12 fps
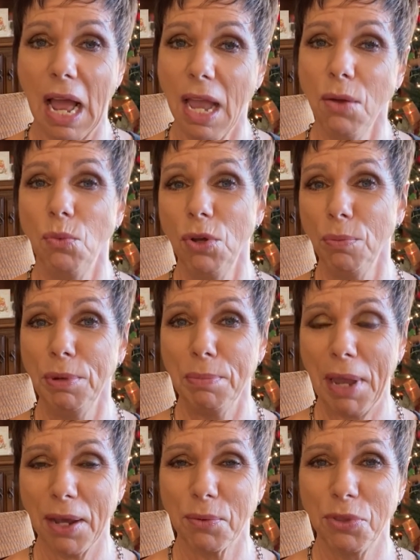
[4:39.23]
I will be
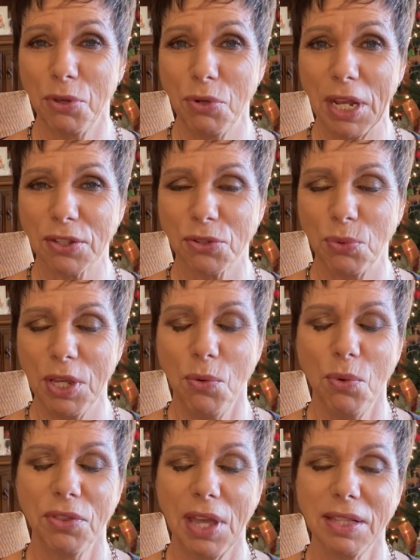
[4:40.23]
back with you next week
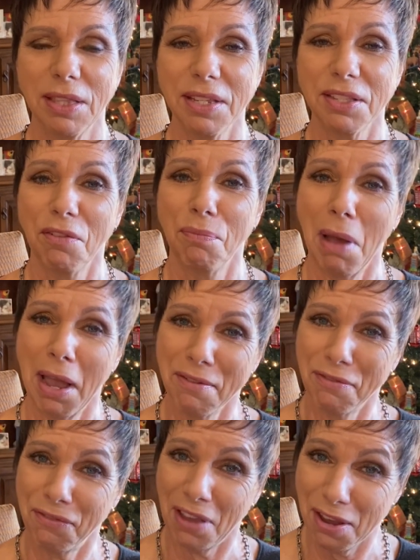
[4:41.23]
with a list of my
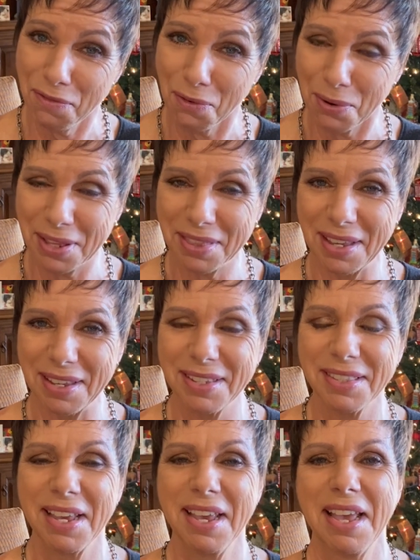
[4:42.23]
favorite things